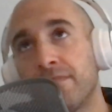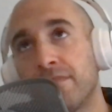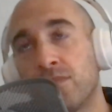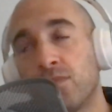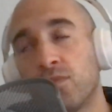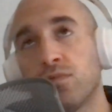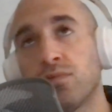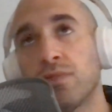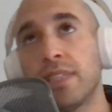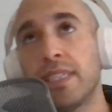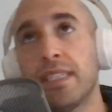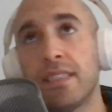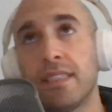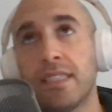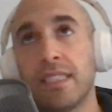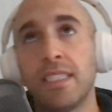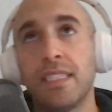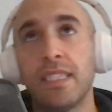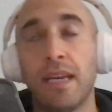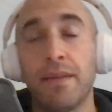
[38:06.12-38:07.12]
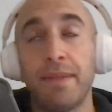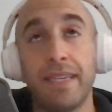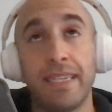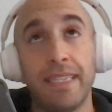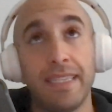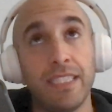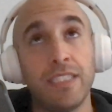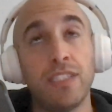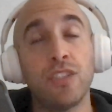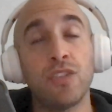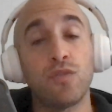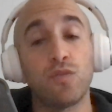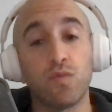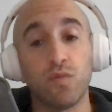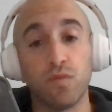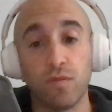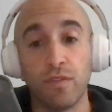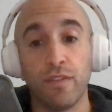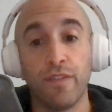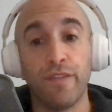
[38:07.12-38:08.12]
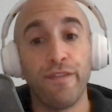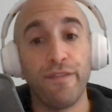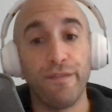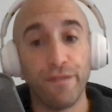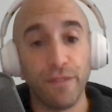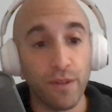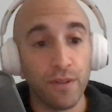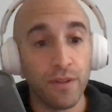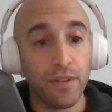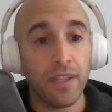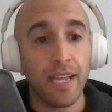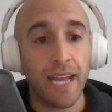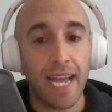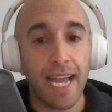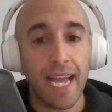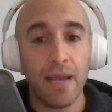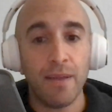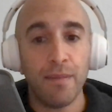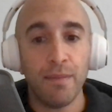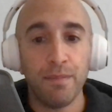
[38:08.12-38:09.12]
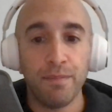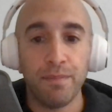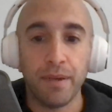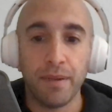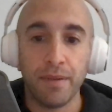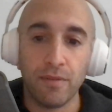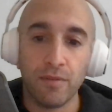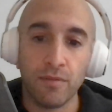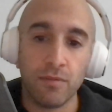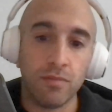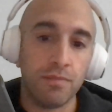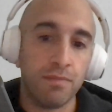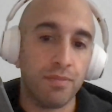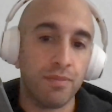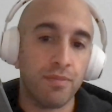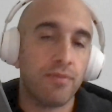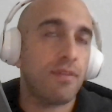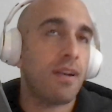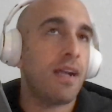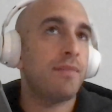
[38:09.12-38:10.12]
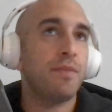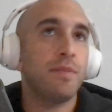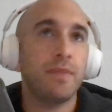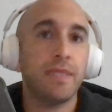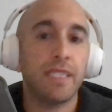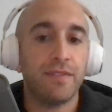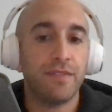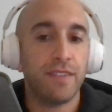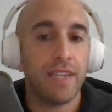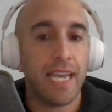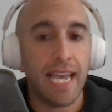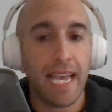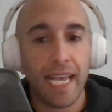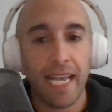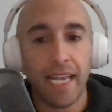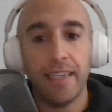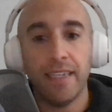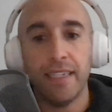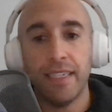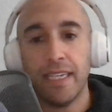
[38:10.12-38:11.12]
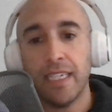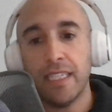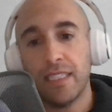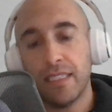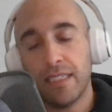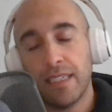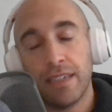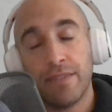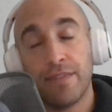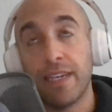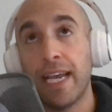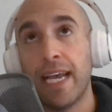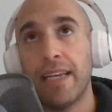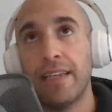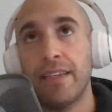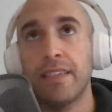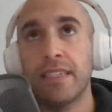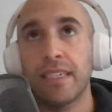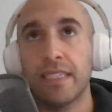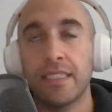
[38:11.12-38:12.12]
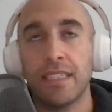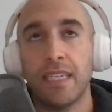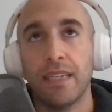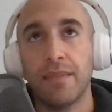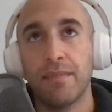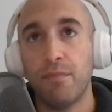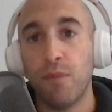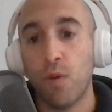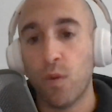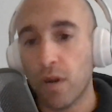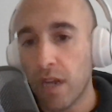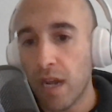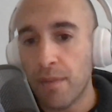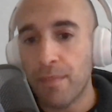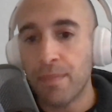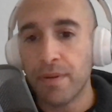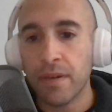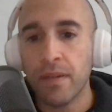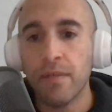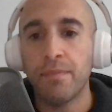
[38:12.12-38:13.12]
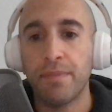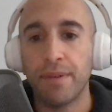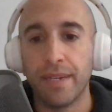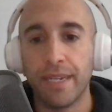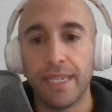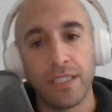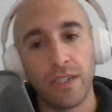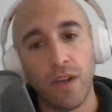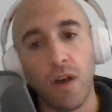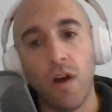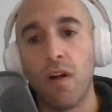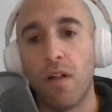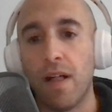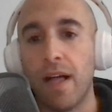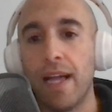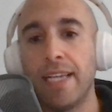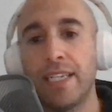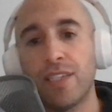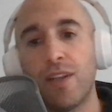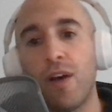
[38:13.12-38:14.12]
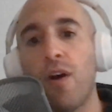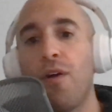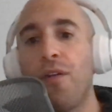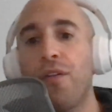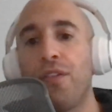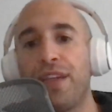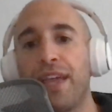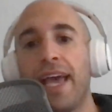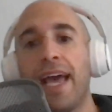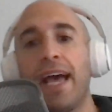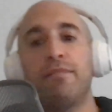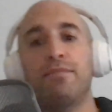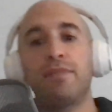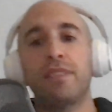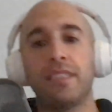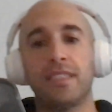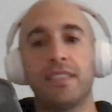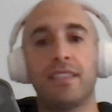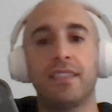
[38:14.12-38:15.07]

Realistic. I mean, this is full ab, but probably if I had to guess, if I had to like say more upper, but it's all the abs.